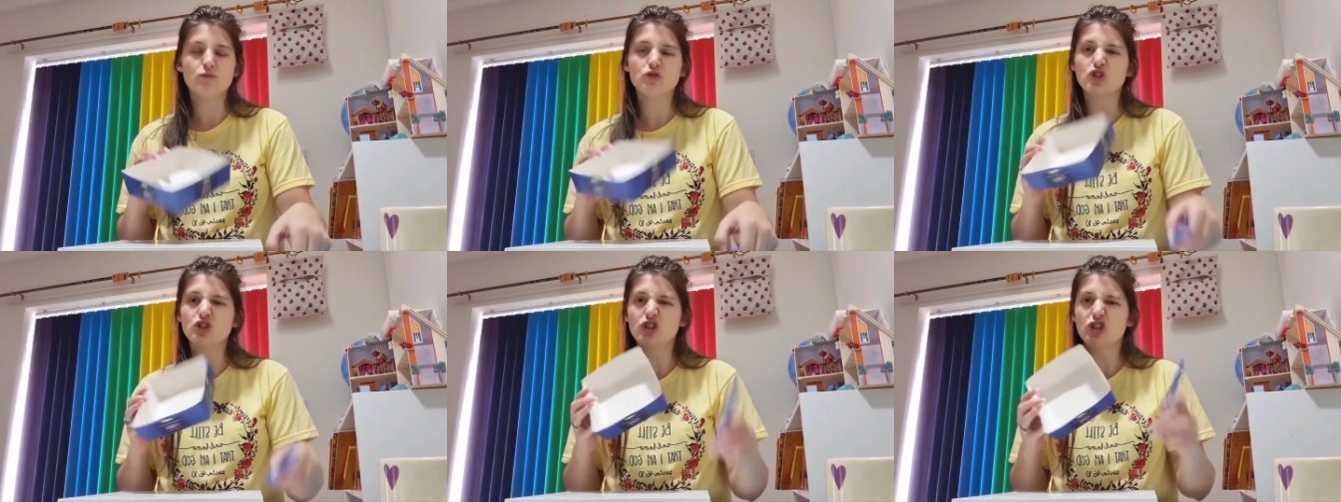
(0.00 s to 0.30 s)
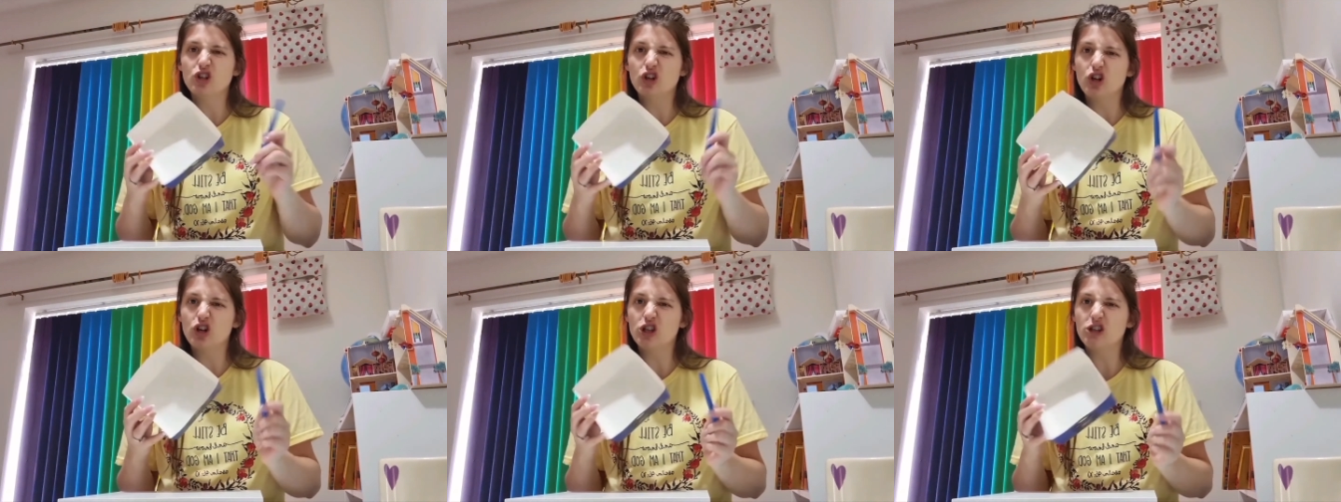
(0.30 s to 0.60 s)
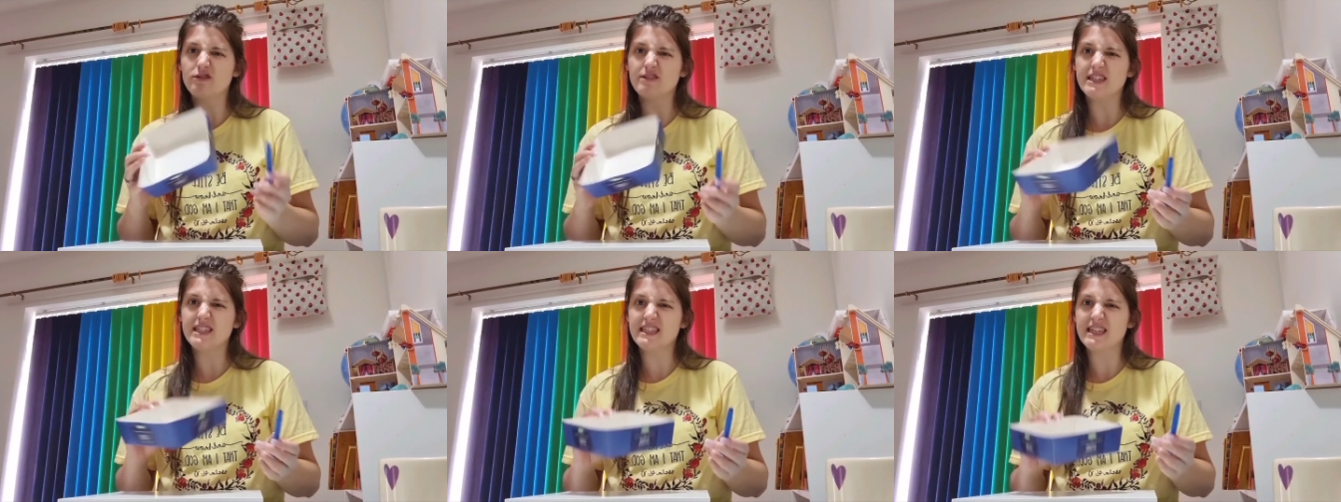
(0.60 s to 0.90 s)
Just going to
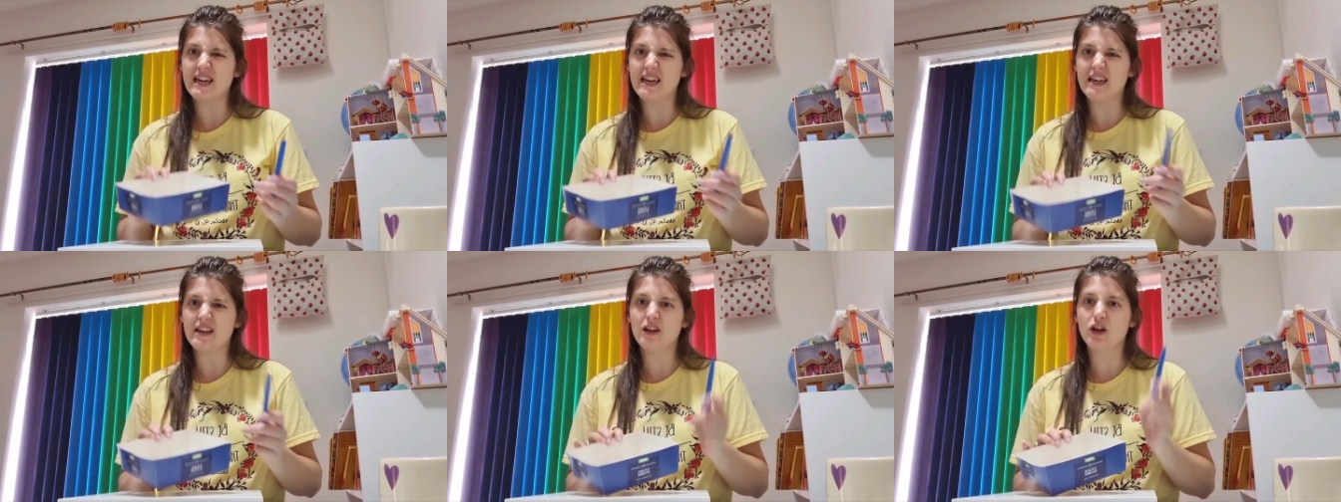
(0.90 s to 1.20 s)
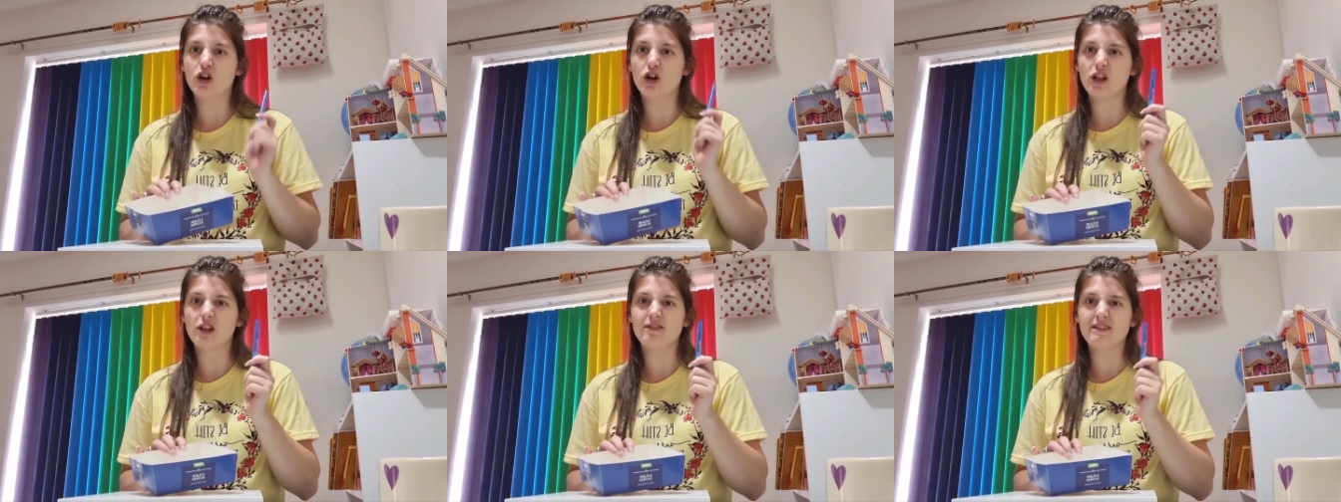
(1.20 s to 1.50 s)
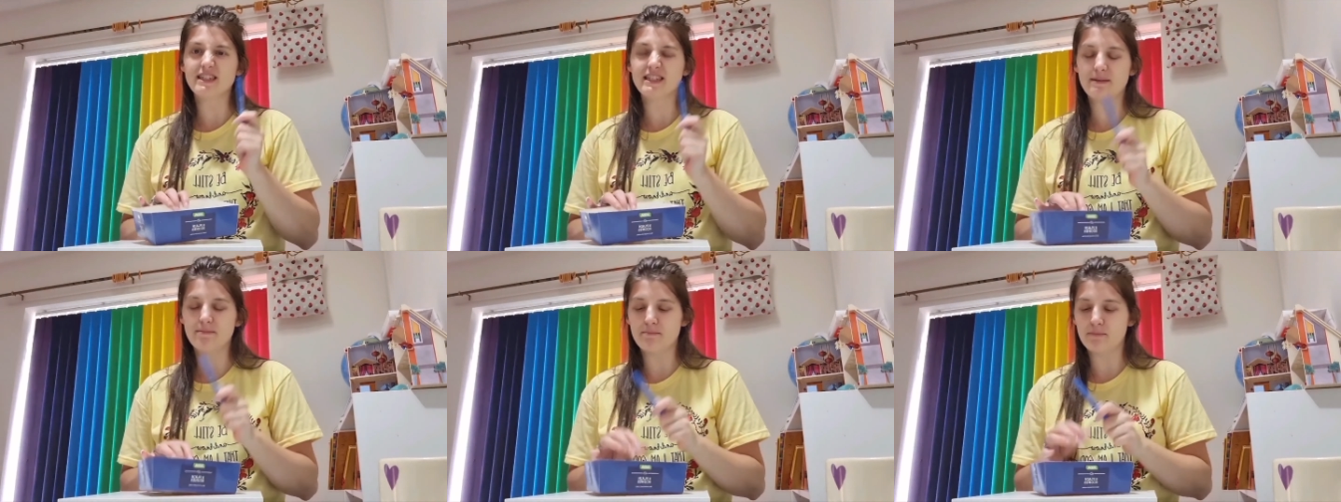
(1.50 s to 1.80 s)
colour it
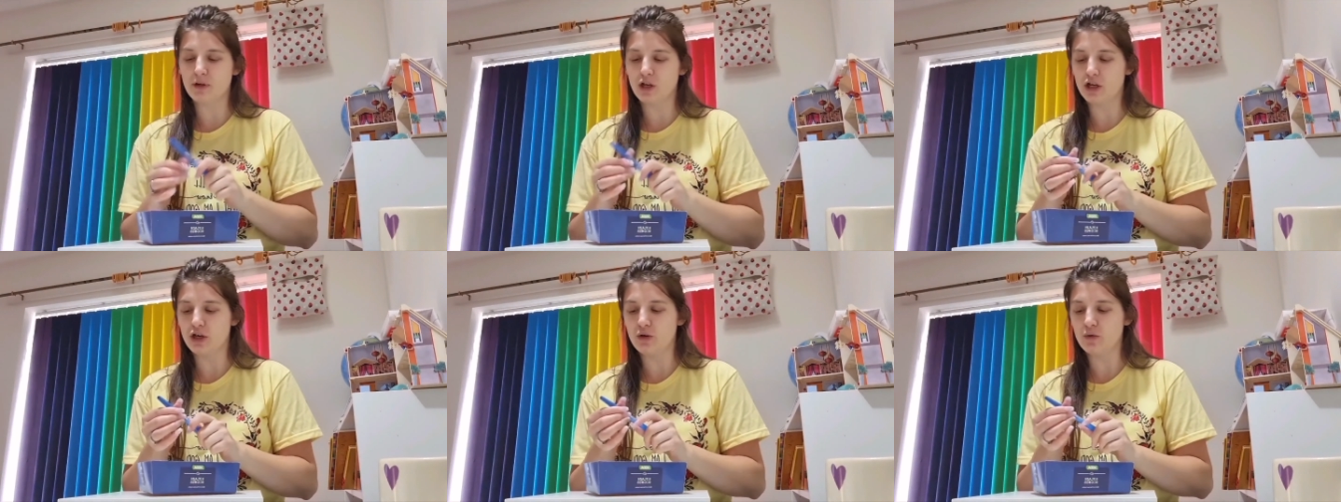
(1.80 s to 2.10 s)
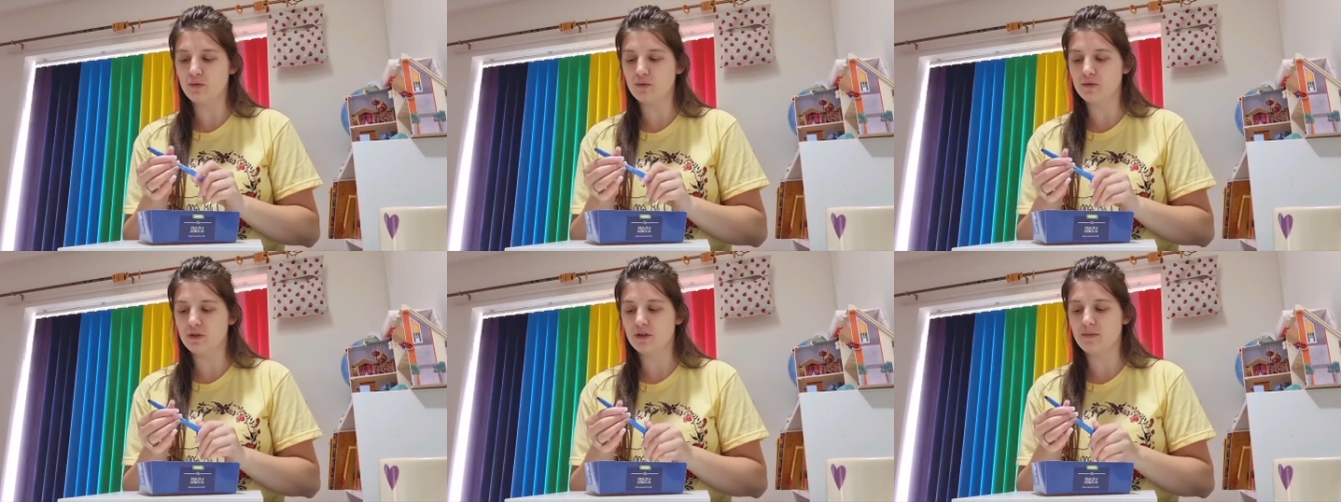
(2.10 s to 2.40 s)
in blue